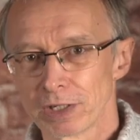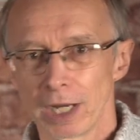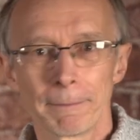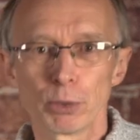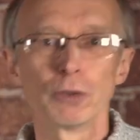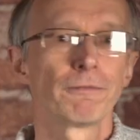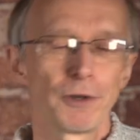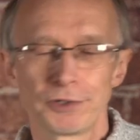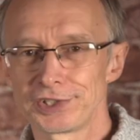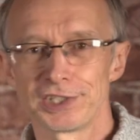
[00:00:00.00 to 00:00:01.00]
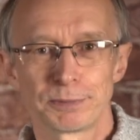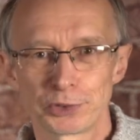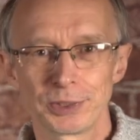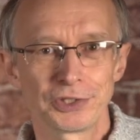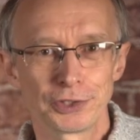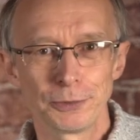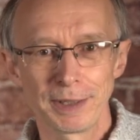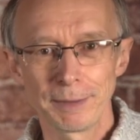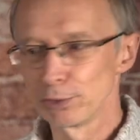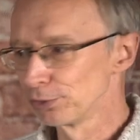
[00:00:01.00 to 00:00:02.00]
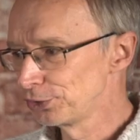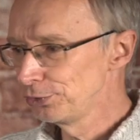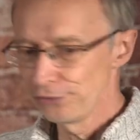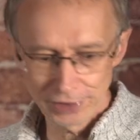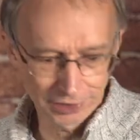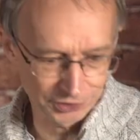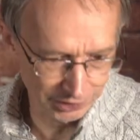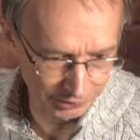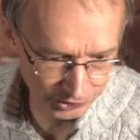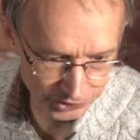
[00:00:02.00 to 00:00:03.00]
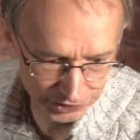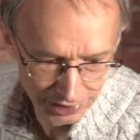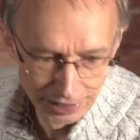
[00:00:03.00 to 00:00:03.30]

And pull focuses between two people or two things, you know, just